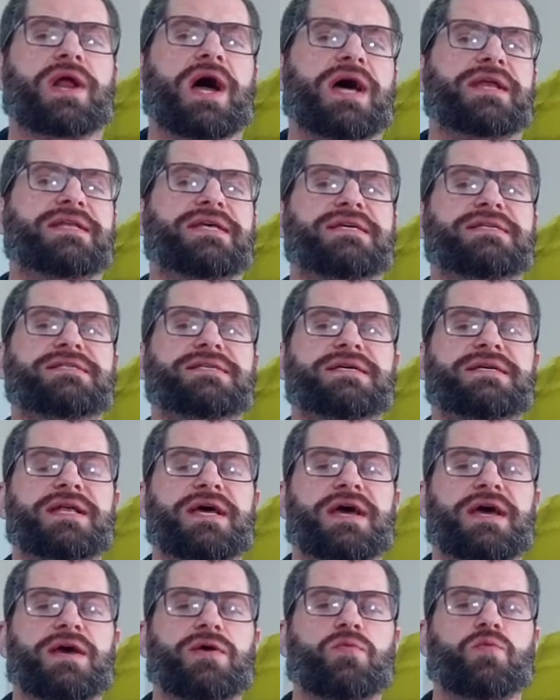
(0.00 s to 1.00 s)
I did
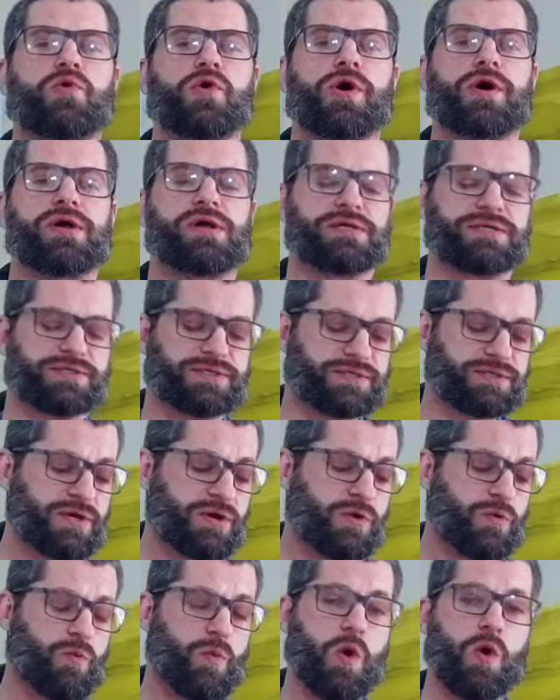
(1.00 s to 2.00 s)
today was
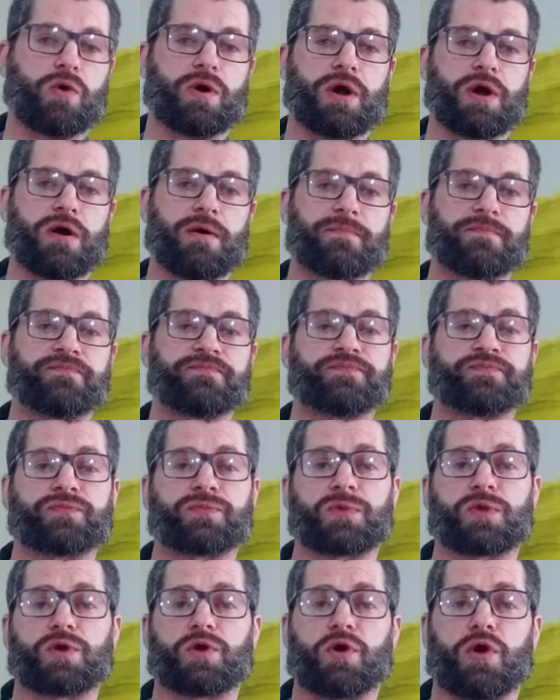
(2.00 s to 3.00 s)
woke up,
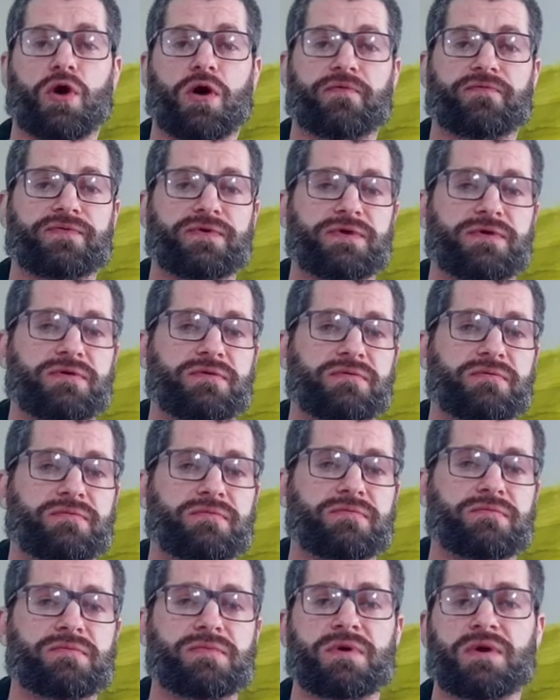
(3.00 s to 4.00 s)
coffee,
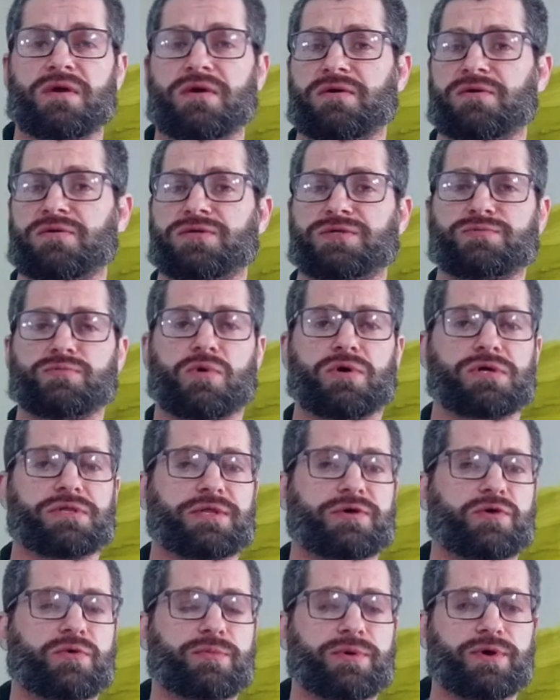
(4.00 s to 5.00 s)
smoked a
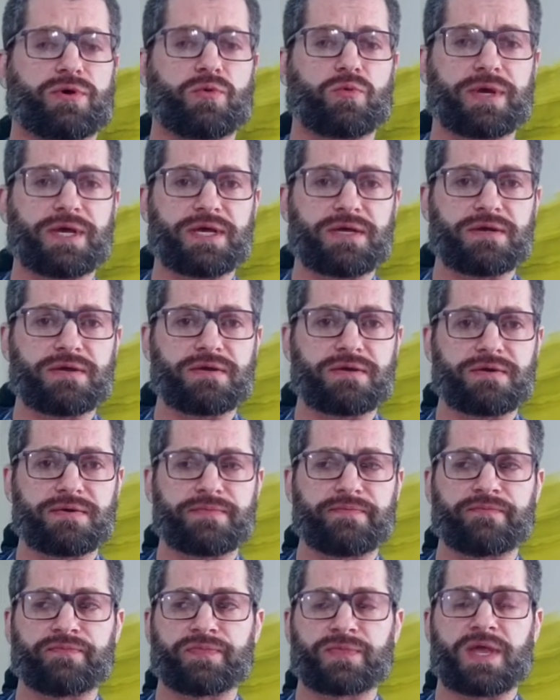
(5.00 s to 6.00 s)
little bit of weed,
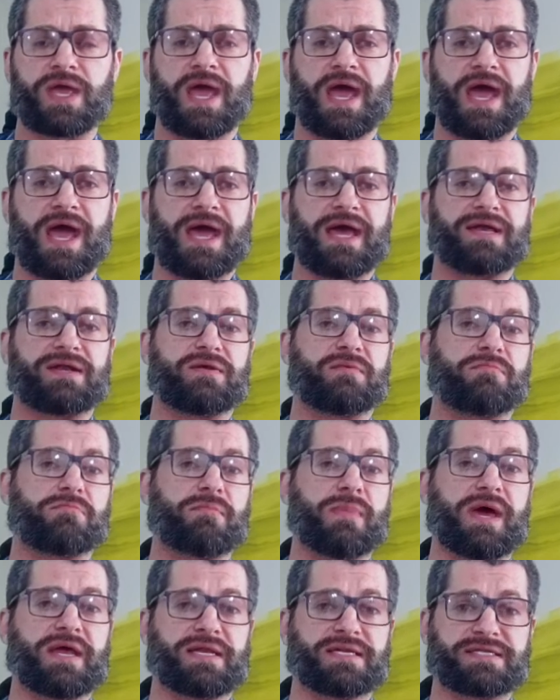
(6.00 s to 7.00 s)
and
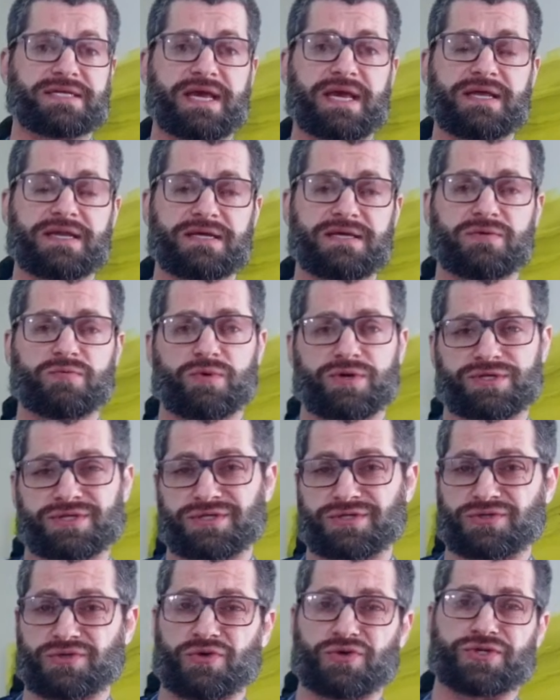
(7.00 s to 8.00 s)
meditated, which
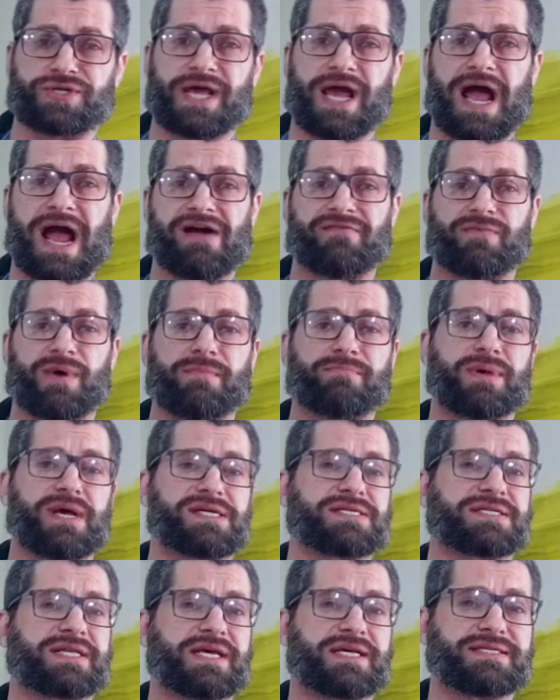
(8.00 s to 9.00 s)
is usually I have my
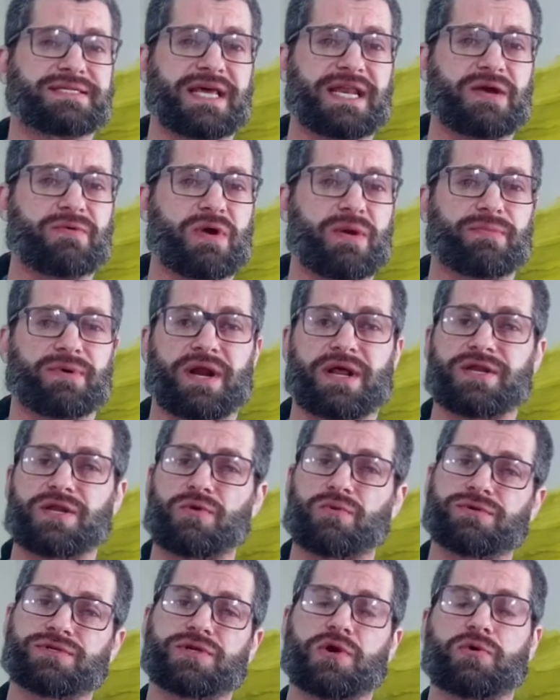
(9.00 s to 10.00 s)
best days anyway, but I knew
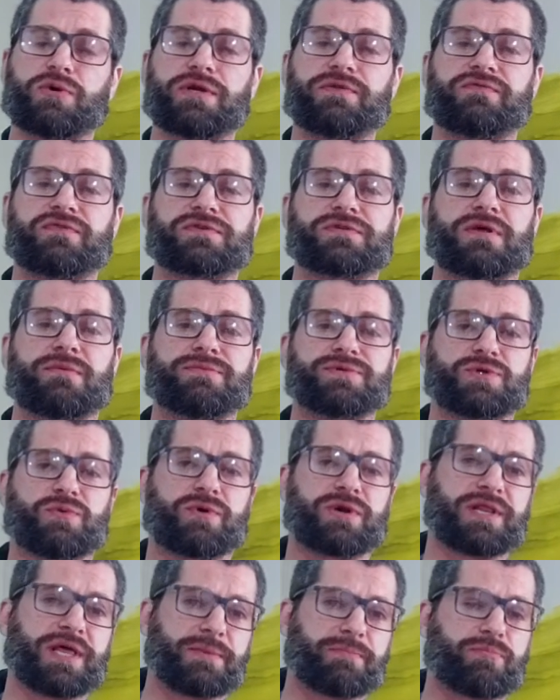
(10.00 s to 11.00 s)
I was going in for something, so
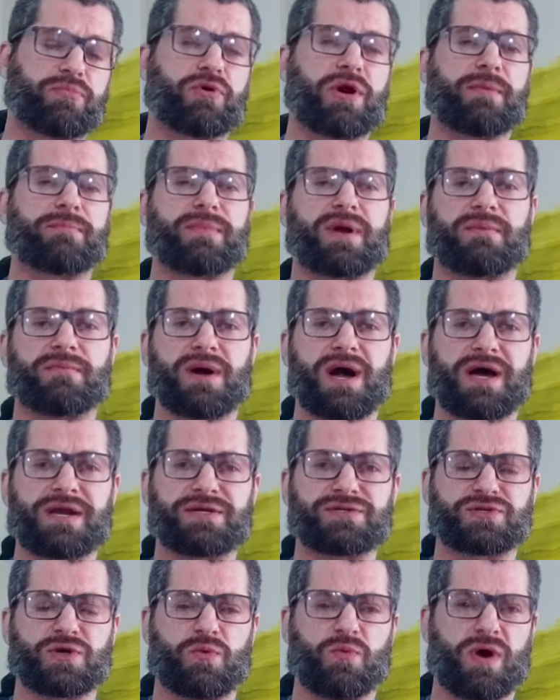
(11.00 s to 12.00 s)
I wanted to prep my body,
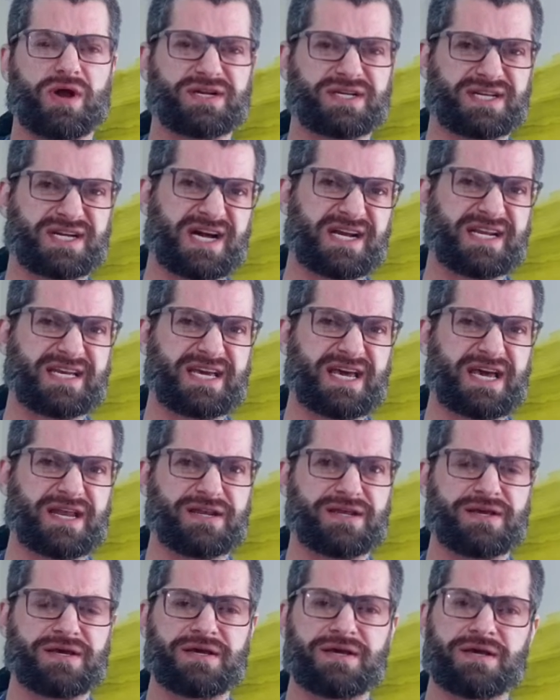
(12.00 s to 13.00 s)
so I wanted to kind of
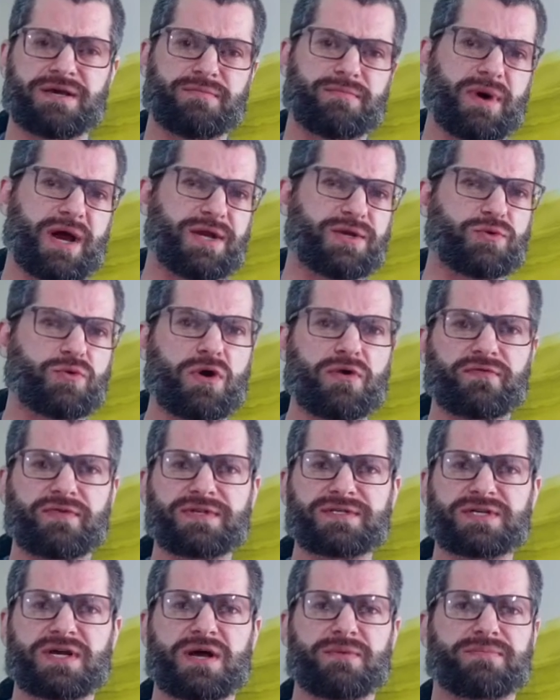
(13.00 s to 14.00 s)
get my
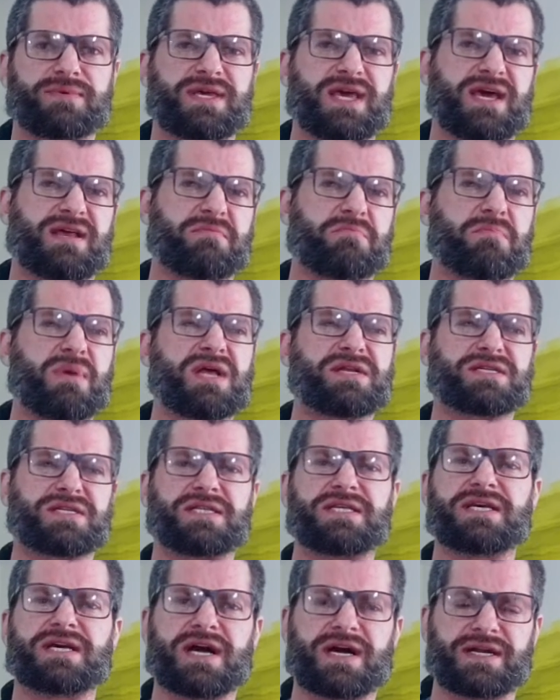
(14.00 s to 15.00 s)
endorphins up, get
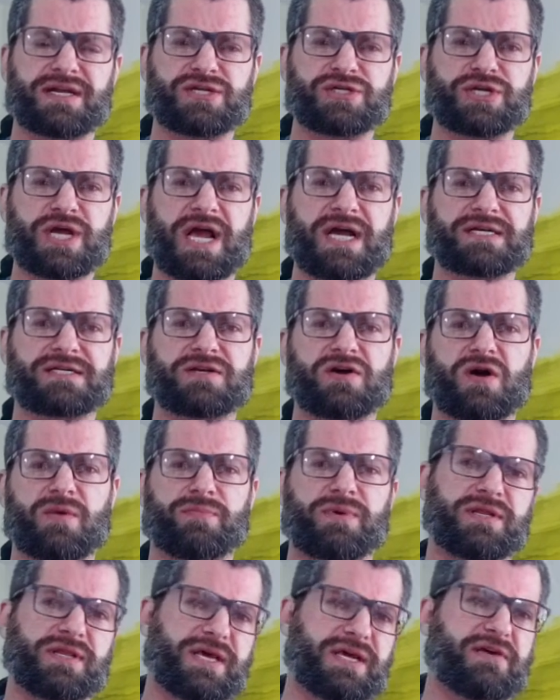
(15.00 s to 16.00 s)
mentally kind of jacked up,
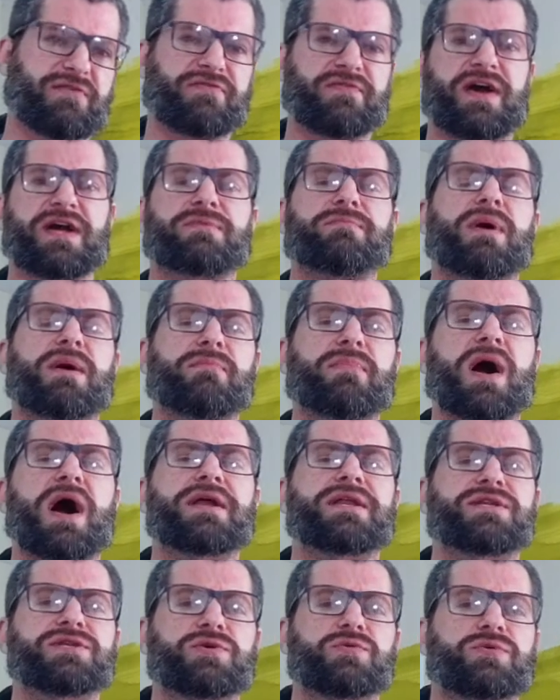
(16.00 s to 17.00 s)
and affect my
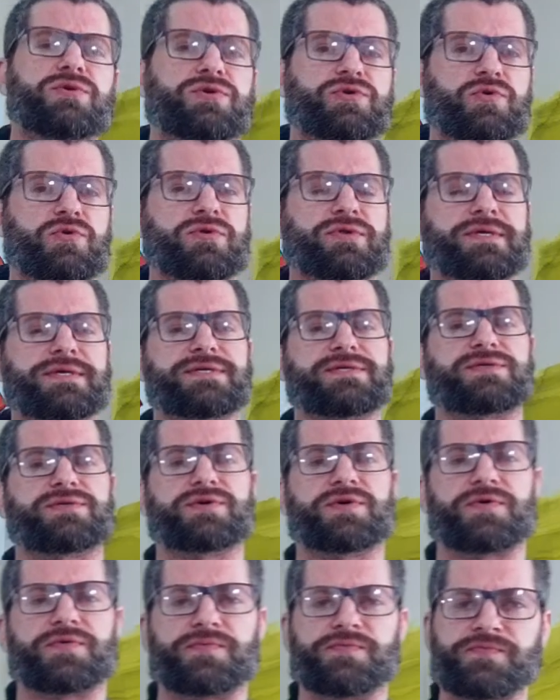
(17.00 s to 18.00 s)
body to endure this.
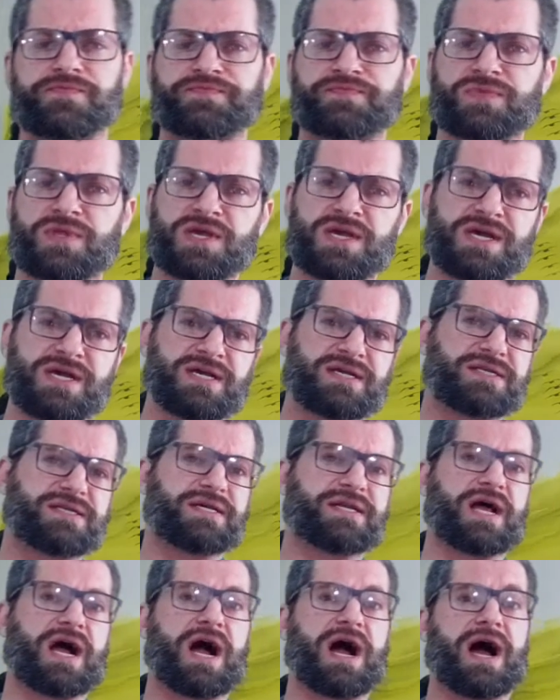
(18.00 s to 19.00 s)
So
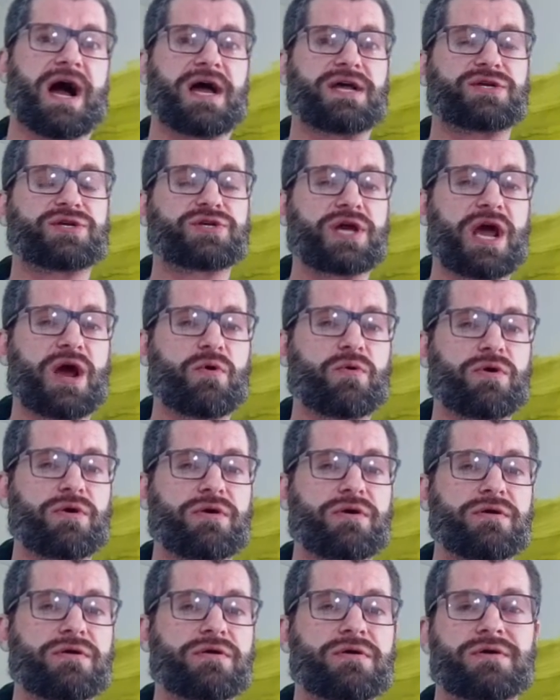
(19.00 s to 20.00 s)
did a hot
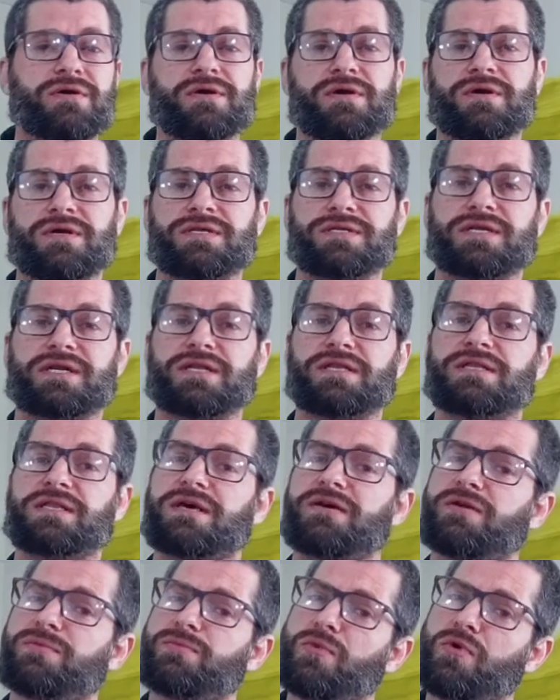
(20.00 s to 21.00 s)
shower, did a
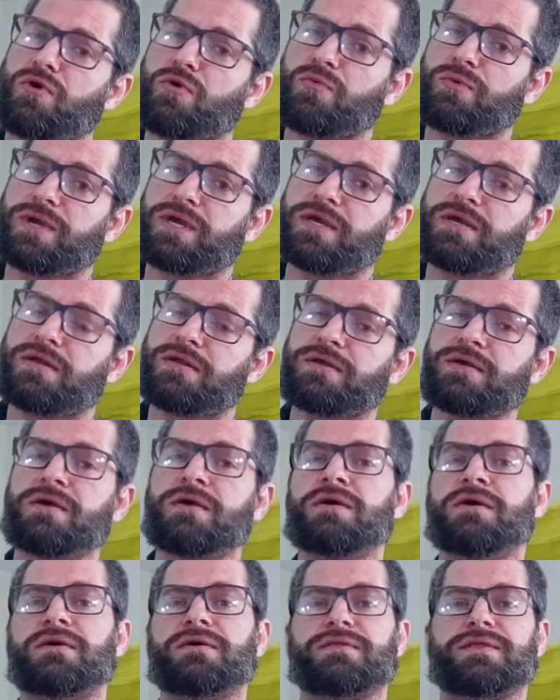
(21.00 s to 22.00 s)
little more weed.
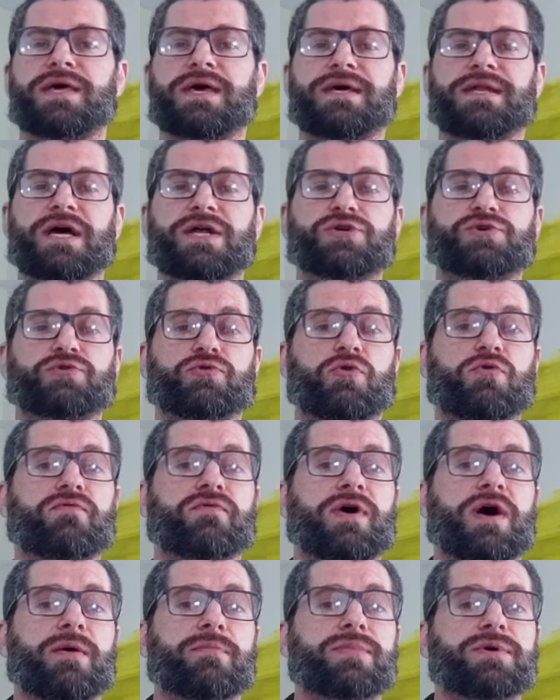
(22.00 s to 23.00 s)
Then I drove
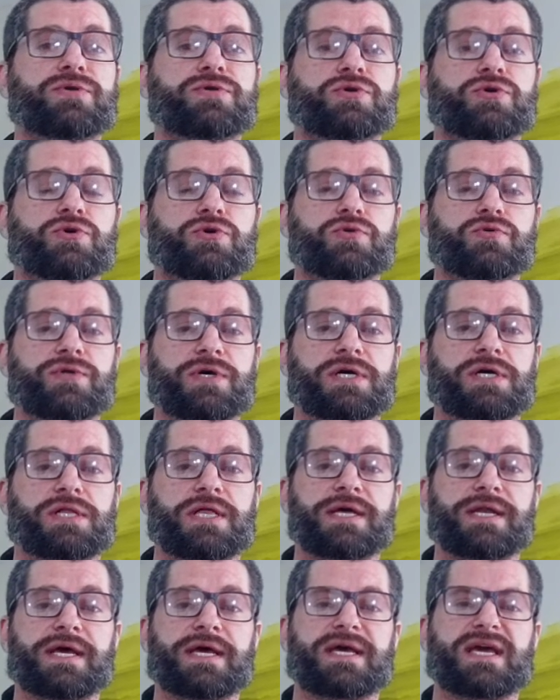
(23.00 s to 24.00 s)
up to the
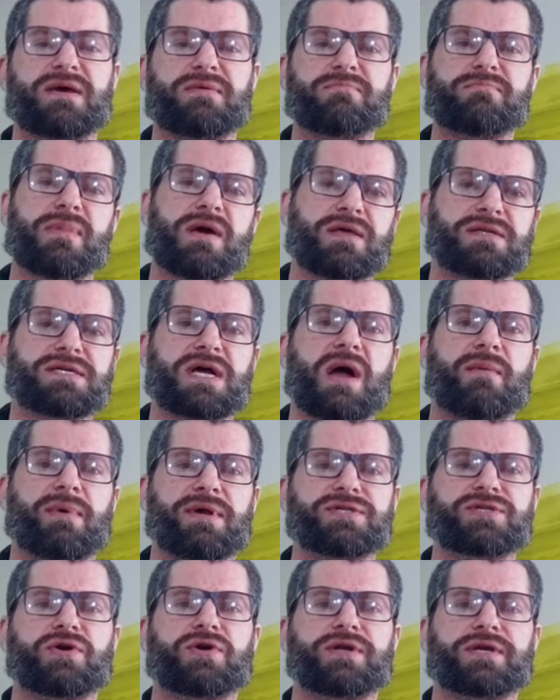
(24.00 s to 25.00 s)
clinic, and by the time I
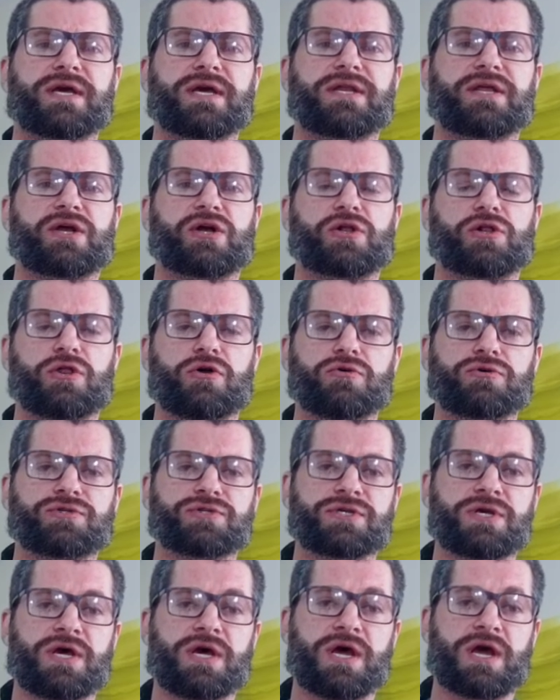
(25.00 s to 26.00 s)
started getting close,